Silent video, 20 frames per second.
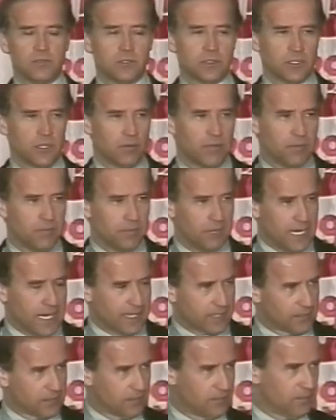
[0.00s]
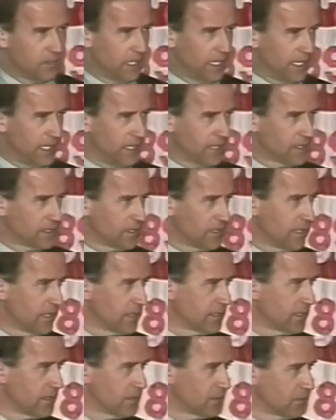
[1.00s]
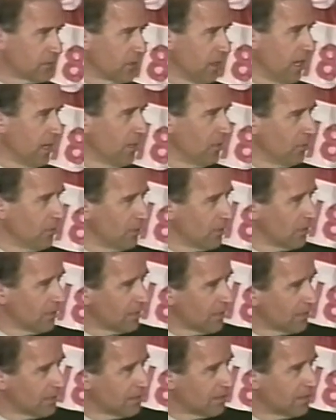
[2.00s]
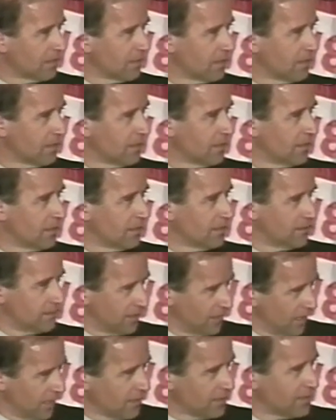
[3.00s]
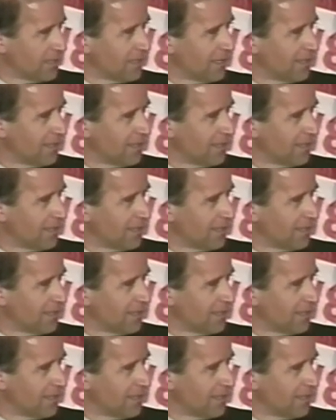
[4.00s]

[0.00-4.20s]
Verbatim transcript: going back to my instincts as a trial lawyer, Judge,